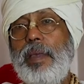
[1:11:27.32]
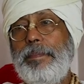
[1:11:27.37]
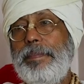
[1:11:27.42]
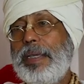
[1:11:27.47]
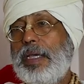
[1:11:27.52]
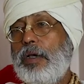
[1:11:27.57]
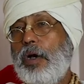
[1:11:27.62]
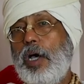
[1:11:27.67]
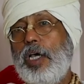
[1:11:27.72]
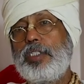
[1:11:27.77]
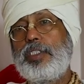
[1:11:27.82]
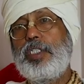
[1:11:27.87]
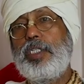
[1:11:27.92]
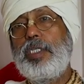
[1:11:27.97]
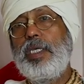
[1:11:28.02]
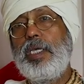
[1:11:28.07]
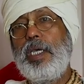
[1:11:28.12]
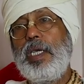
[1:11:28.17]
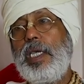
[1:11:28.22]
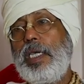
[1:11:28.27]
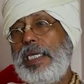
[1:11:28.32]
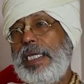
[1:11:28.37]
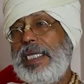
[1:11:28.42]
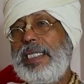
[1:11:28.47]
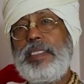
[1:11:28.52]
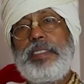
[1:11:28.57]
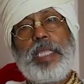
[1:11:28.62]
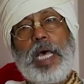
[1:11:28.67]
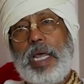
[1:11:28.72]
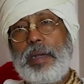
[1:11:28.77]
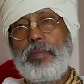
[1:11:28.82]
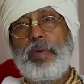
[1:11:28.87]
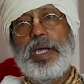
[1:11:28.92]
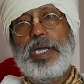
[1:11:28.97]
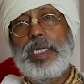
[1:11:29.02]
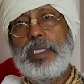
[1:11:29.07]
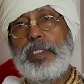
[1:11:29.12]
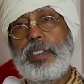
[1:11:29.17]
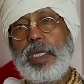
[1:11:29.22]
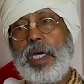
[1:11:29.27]
Because in Dharma
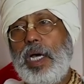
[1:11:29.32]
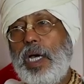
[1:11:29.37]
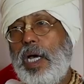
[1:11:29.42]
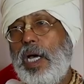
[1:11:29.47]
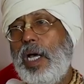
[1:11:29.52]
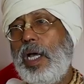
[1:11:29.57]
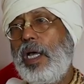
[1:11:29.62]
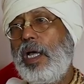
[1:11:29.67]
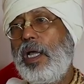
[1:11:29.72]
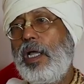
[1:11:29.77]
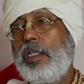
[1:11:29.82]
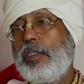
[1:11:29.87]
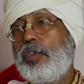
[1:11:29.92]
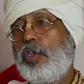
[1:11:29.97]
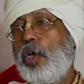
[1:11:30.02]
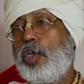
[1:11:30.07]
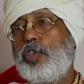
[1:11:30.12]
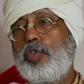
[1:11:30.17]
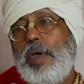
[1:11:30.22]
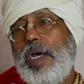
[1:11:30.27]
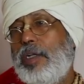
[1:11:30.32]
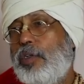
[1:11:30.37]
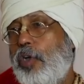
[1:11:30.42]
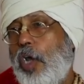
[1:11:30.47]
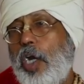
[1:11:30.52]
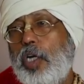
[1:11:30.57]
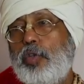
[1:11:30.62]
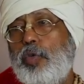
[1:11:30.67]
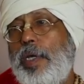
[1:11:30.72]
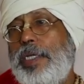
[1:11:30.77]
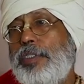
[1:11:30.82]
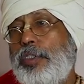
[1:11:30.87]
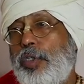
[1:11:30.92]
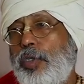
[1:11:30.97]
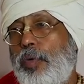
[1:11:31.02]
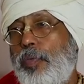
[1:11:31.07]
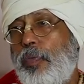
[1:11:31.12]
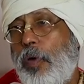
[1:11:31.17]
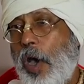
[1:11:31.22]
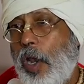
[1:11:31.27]
Dharmaketra, those who are not going
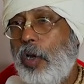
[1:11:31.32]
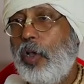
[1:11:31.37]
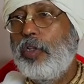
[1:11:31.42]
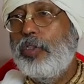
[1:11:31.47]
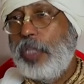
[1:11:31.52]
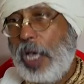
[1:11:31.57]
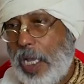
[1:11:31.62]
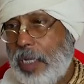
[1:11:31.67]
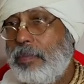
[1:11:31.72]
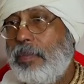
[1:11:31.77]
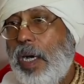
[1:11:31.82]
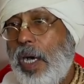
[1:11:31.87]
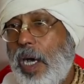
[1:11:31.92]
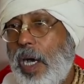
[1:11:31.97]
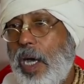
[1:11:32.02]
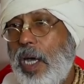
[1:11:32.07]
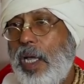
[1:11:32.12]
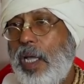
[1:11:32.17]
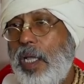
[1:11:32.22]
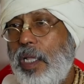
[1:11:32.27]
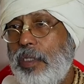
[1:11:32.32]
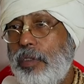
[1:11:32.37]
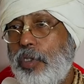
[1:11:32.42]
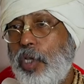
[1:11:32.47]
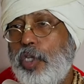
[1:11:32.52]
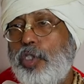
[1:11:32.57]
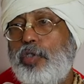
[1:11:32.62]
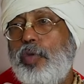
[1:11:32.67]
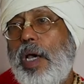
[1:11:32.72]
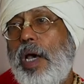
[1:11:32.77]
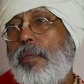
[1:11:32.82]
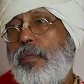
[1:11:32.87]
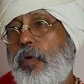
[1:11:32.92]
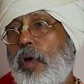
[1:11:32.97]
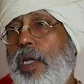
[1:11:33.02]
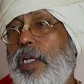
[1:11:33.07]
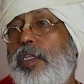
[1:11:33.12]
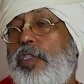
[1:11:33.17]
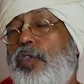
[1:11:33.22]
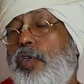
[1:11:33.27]
to follow Dharma, those who are
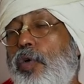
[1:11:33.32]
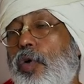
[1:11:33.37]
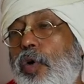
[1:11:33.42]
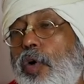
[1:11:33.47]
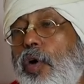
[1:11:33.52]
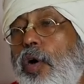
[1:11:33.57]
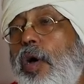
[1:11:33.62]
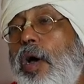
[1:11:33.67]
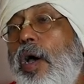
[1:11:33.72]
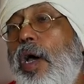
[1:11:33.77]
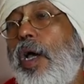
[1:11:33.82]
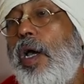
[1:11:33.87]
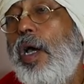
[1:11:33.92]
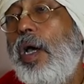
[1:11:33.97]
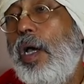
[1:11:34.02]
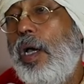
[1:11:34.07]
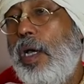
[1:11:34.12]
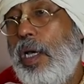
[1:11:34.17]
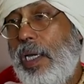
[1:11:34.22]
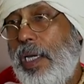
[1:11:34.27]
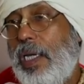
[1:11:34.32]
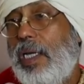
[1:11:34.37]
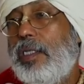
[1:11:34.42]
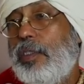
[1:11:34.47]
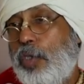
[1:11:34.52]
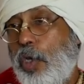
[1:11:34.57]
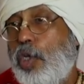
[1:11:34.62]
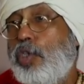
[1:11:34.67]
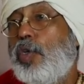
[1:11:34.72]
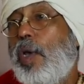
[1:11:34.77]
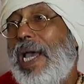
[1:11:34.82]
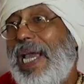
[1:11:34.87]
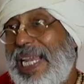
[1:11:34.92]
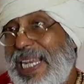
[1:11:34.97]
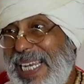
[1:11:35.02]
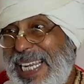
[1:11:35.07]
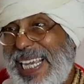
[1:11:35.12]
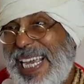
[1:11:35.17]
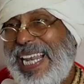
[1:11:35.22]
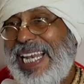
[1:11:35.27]
following to, those who are
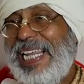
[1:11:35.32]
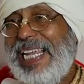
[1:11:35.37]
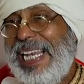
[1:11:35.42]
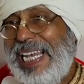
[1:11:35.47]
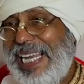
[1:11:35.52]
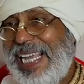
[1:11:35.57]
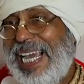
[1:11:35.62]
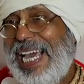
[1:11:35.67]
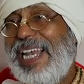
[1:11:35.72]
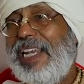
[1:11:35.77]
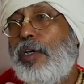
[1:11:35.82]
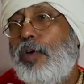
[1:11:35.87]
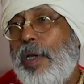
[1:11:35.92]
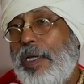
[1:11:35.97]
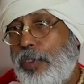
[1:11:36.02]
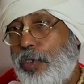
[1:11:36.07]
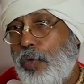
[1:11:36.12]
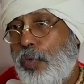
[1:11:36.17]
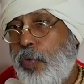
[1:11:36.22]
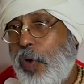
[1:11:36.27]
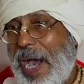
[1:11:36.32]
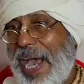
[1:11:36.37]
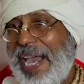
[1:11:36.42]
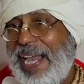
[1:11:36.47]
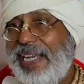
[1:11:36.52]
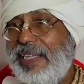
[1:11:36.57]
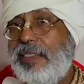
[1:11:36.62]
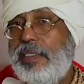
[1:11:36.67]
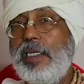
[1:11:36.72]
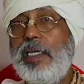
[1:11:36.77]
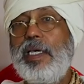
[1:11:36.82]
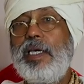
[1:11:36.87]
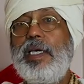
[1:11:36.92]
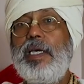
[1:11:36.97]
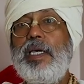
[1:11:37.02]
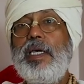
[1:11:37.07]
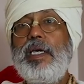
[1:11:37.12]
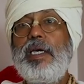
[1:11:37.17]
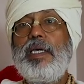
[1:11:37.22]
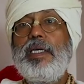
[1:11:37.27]
illegal, illegally going to fight,
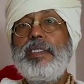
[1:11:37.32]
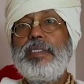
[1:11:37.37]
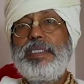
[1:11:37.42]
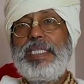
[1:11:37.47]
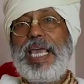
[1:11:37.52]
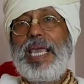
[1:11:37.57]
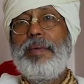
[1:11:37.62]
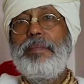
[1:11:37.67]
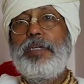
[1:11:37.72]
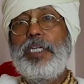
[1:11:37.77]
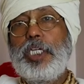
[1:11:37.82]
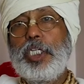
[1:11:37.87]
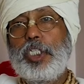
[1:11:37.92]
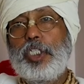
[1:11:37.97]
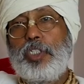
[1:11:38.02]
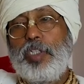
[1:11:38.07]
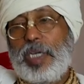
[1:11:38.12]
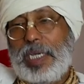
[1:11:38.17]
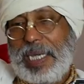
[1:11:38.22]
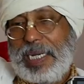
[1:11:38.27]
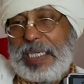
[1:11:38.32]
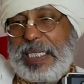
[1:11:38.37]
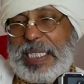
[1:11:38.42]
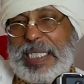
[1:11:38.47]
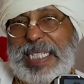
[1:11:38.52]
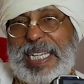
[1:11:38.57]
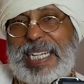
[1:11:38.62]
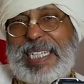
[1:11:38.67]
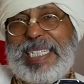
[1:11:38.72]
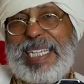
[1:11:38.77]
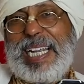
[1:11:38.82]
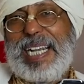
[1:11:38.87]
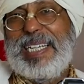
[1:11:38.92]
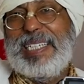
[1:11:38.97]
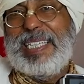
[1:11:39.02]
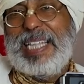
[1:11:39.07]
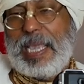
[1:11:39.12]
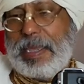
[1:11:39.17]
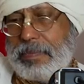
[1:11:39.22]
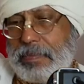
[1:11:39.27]
them Krishna can
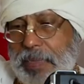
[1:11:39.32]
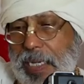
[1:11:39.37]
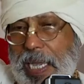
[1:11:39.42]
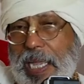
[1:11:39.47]
eradicate them